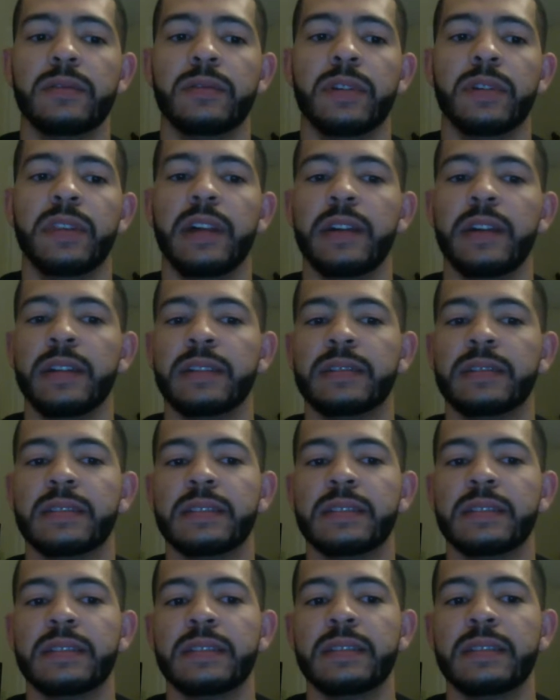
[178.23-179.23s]
without
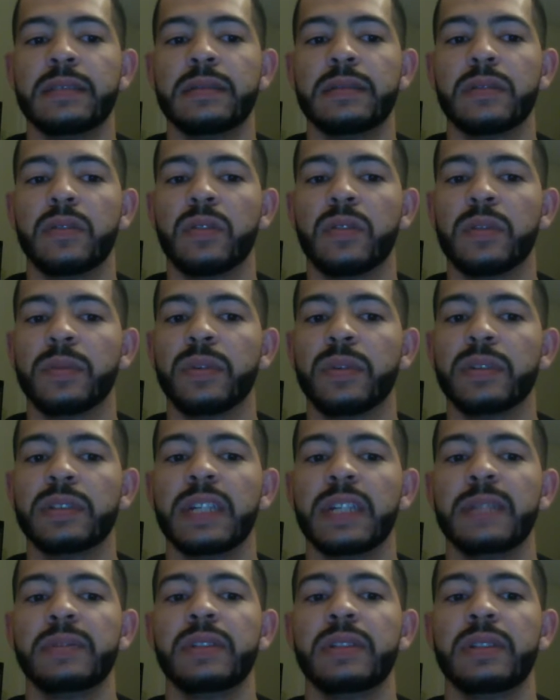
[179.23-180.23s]
existence or
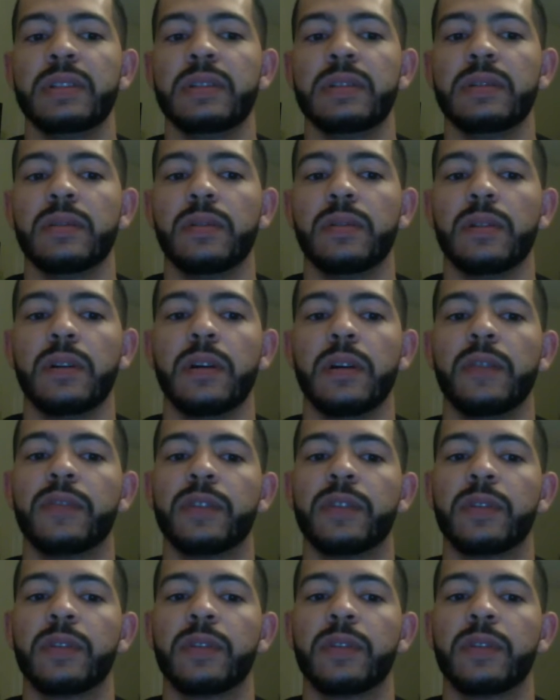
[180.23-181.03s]
perception of